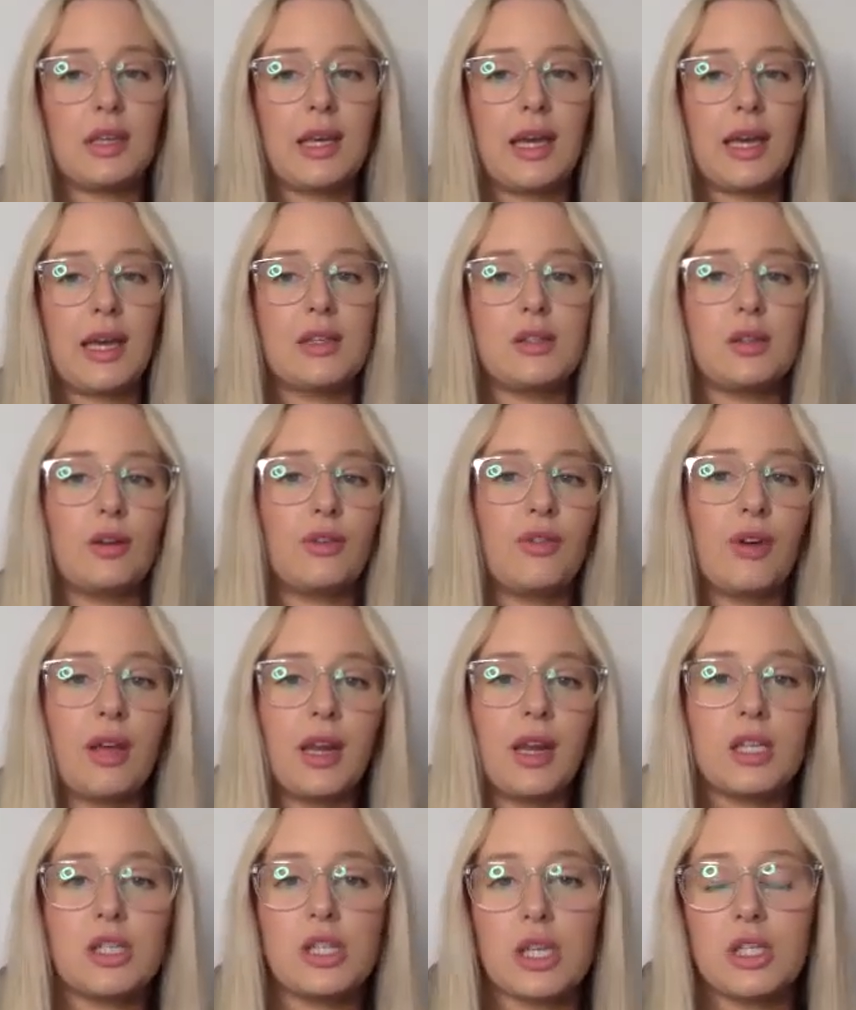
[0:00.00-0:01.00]
Okay, so
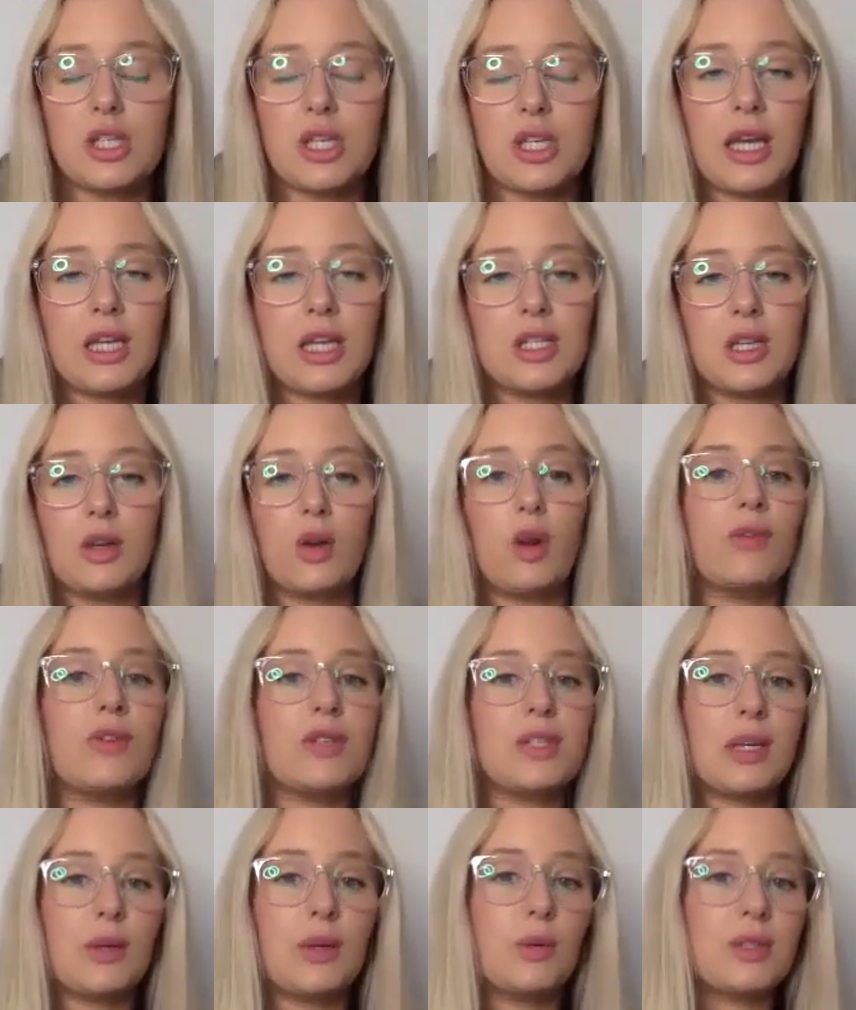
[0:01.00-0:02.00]
financial education, it
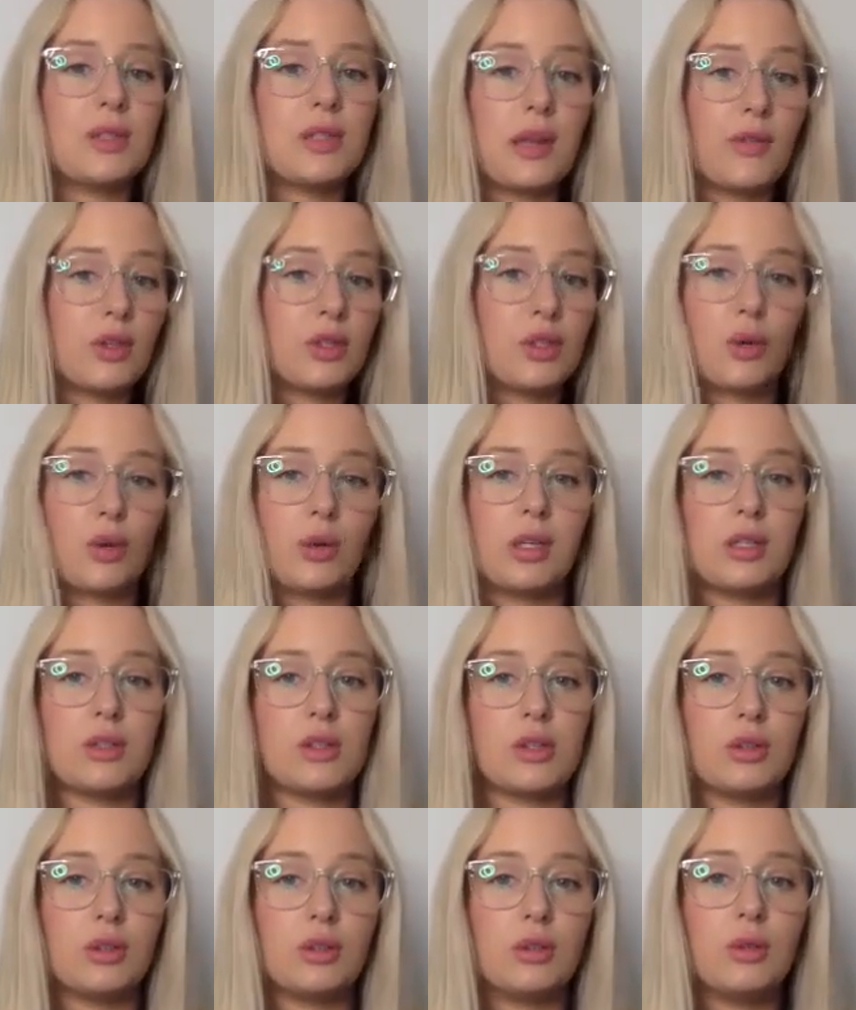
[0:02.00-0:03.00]
obviously was never taught in
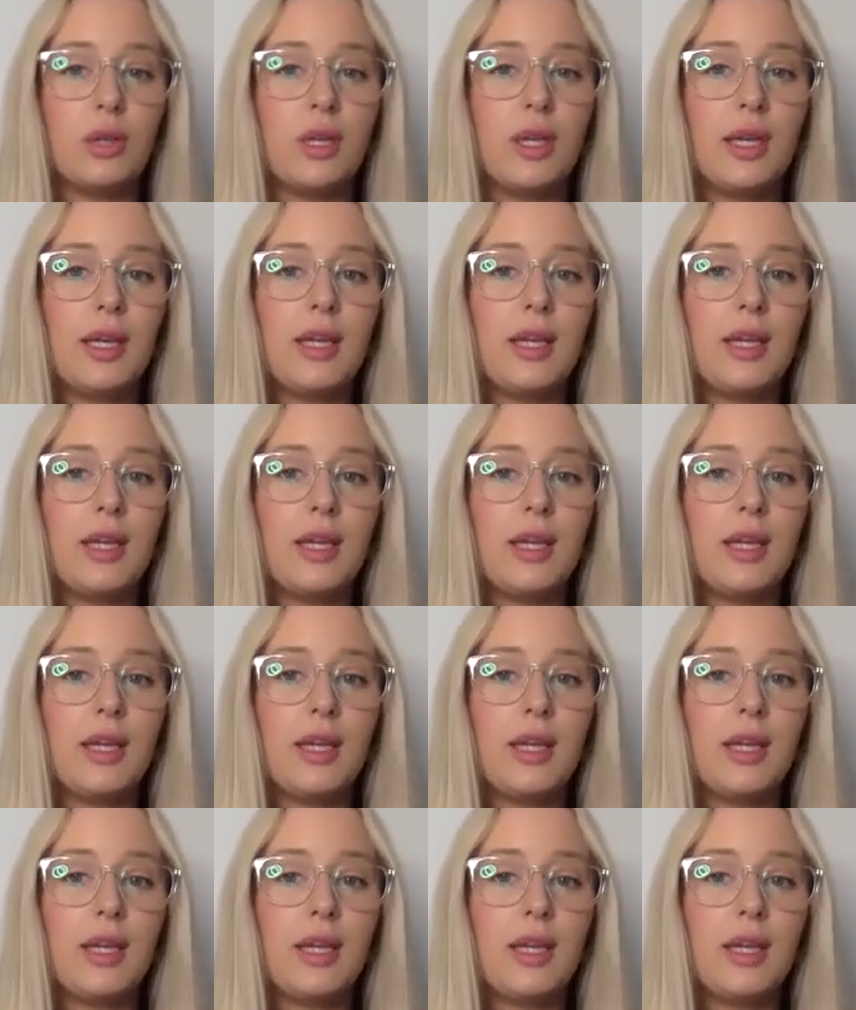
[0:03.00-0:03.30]
school.